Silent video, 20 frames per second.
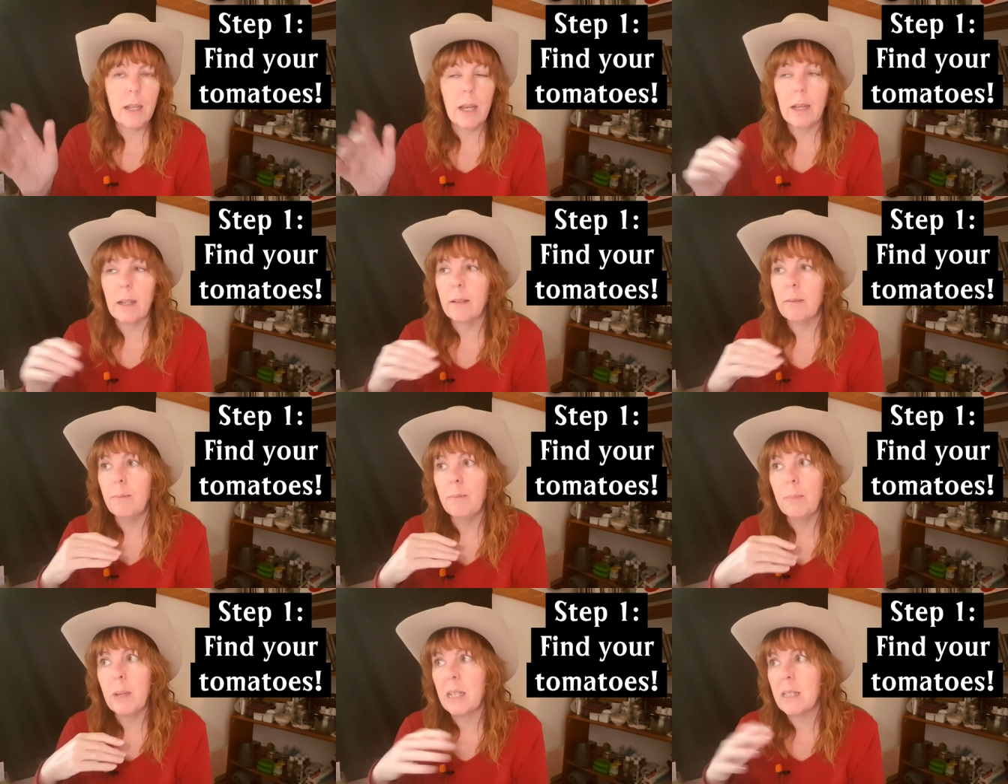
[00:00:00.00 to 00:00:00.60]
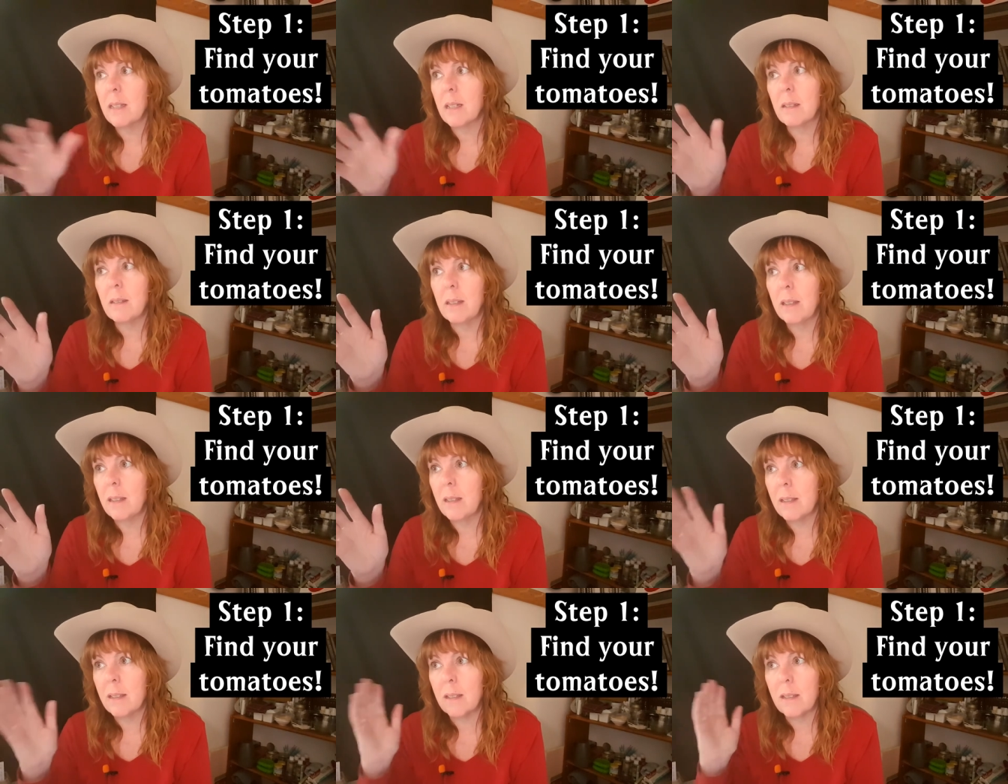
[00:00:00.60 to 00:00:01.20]
And
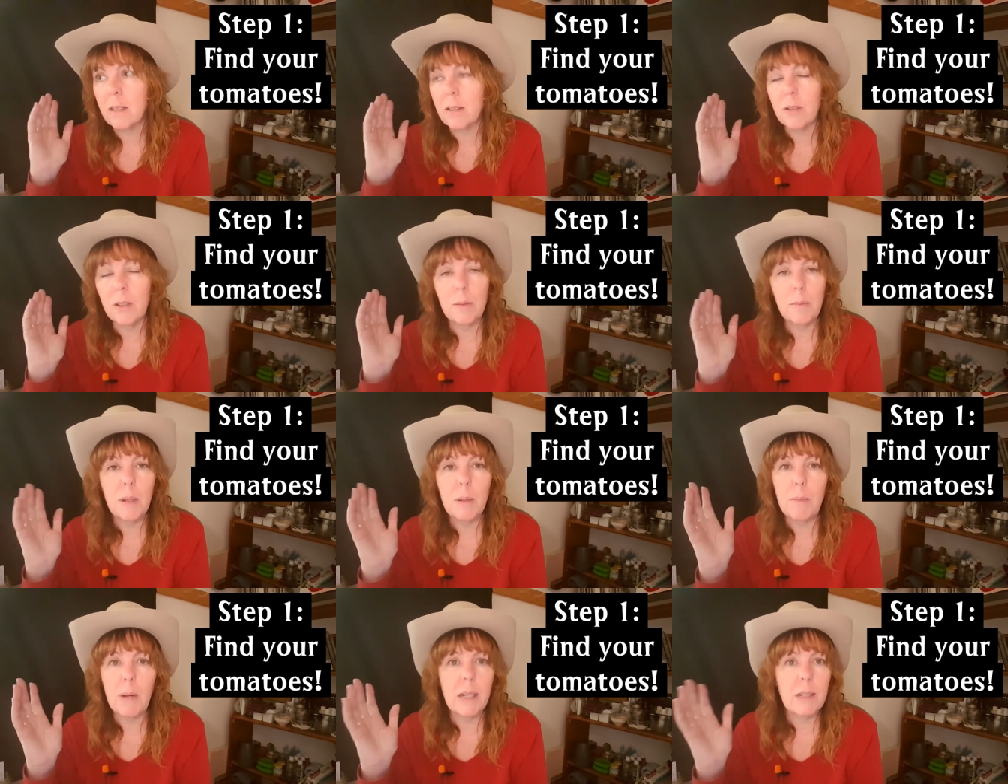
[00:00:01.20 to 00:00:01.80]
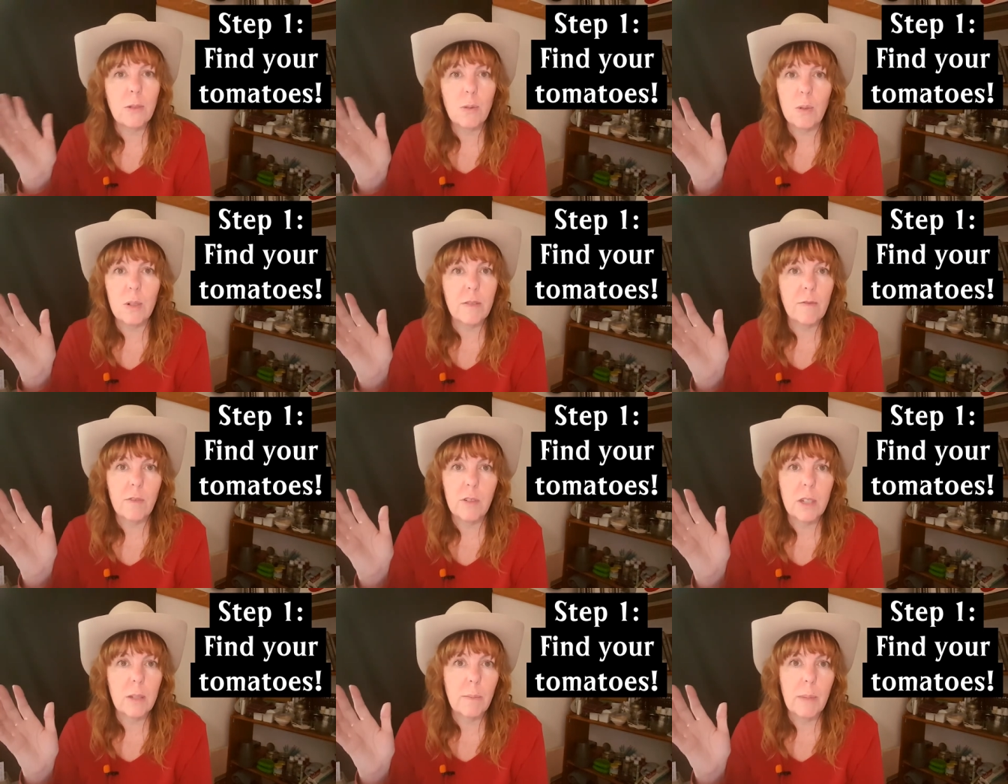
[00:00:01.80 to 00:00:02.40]
basically this is going to be my source
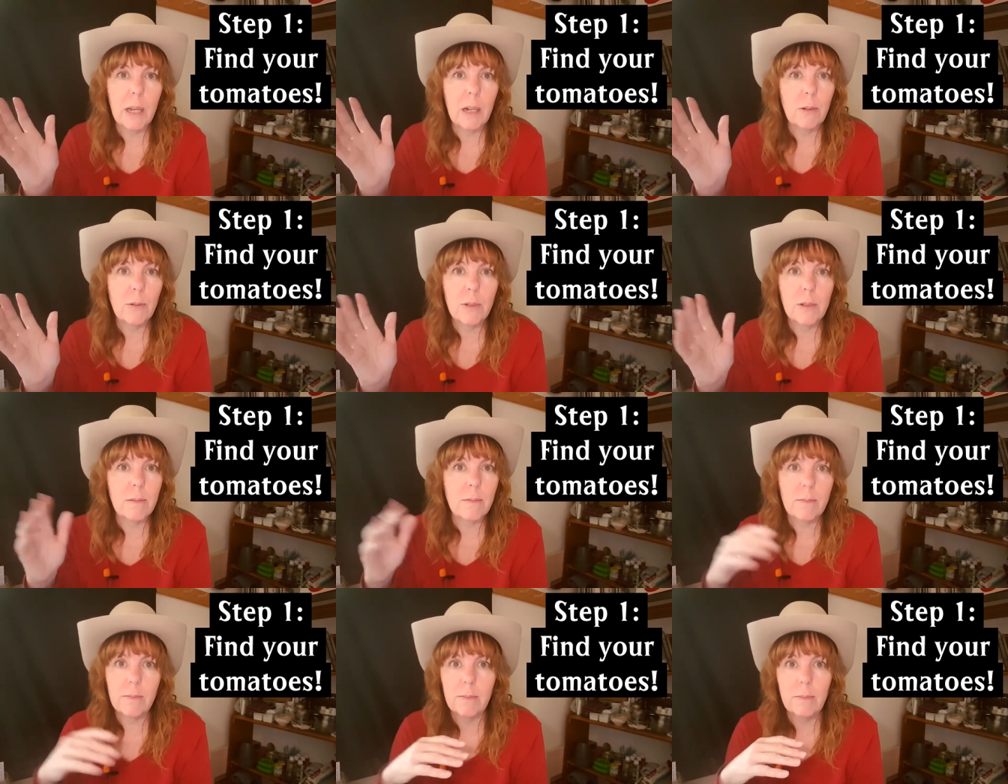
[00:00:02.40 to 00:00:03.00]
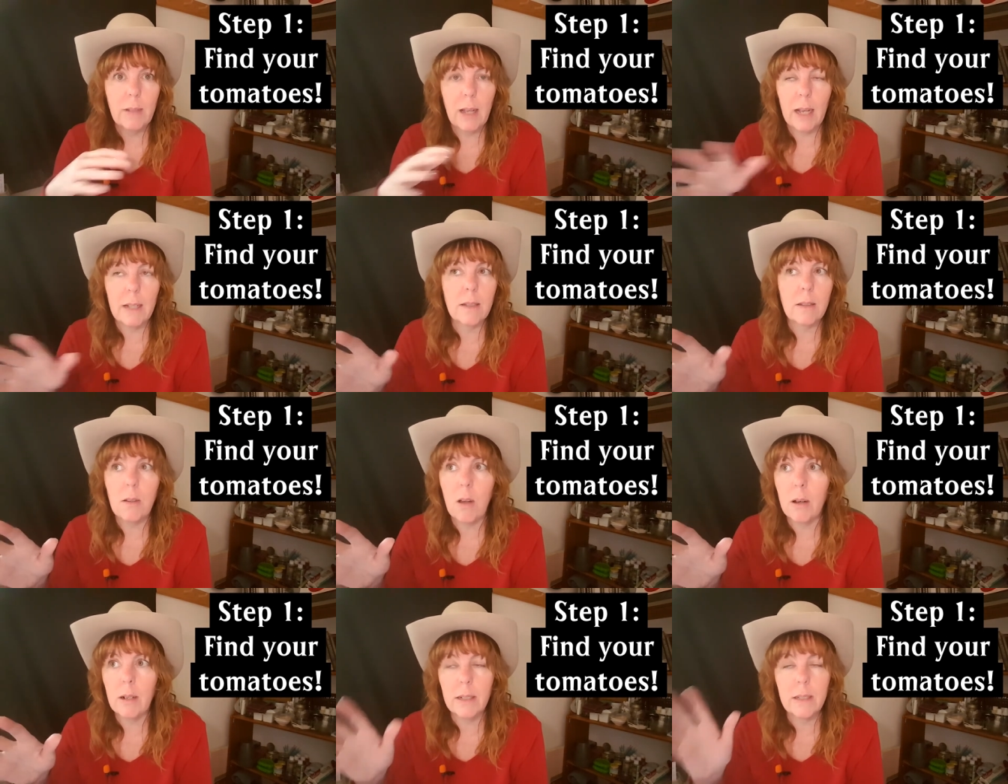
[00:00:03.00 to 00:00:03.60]
for tomatoes as
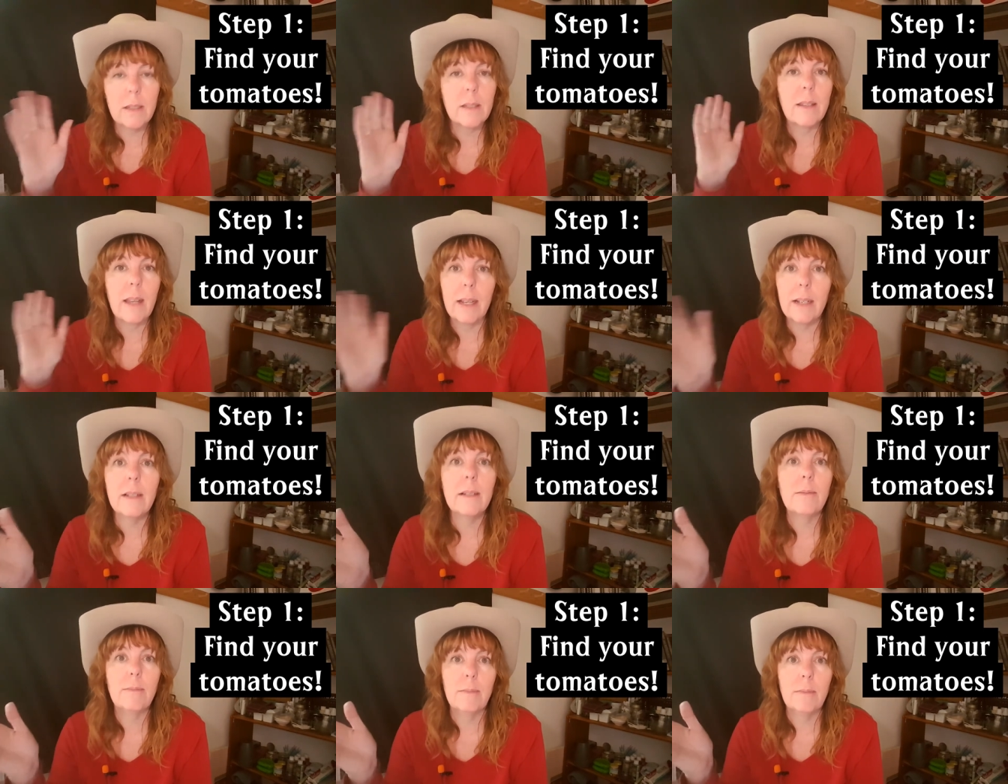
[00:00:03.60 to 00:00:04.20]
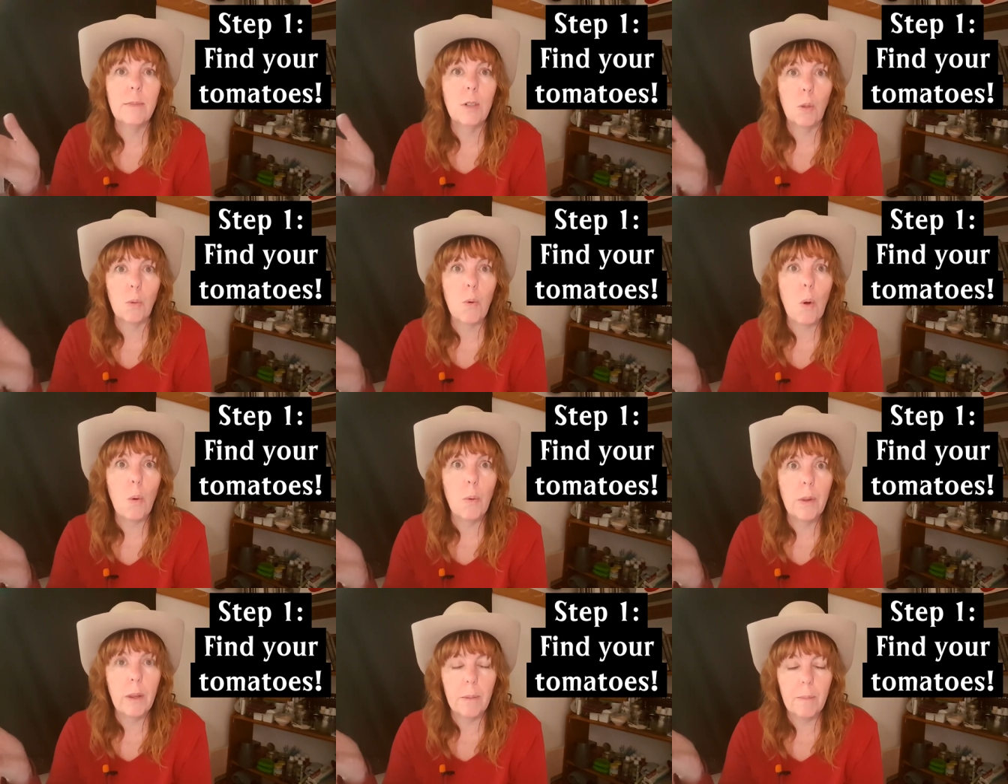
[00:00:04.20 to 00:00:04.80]
long as they
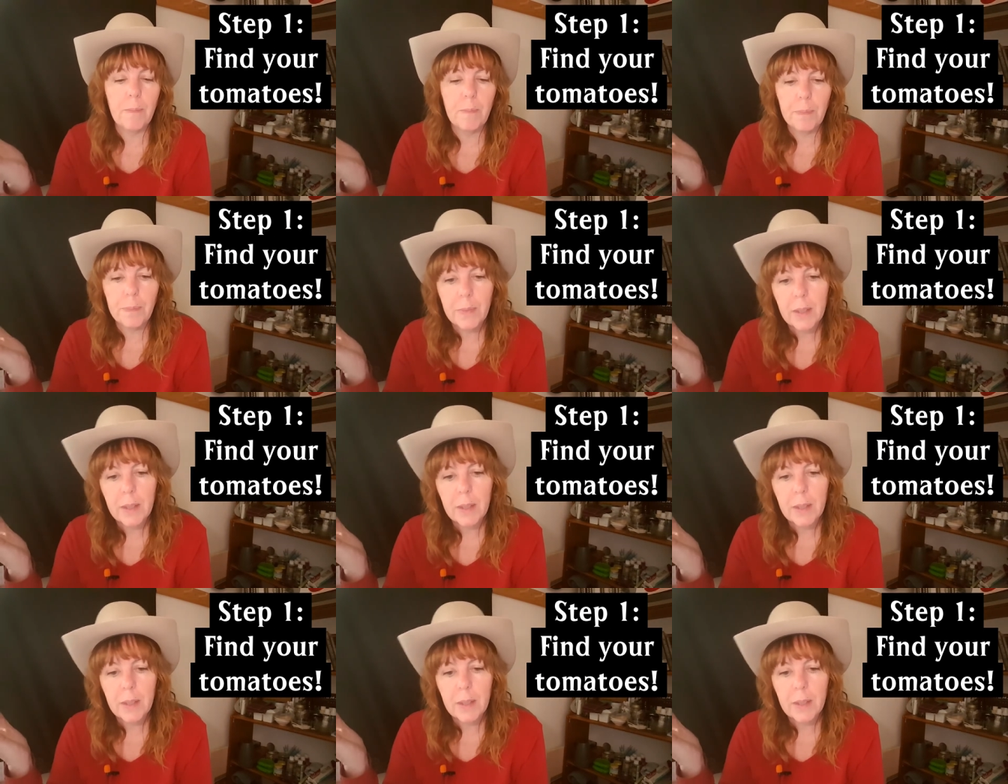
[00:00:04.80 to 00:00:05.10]
grow them.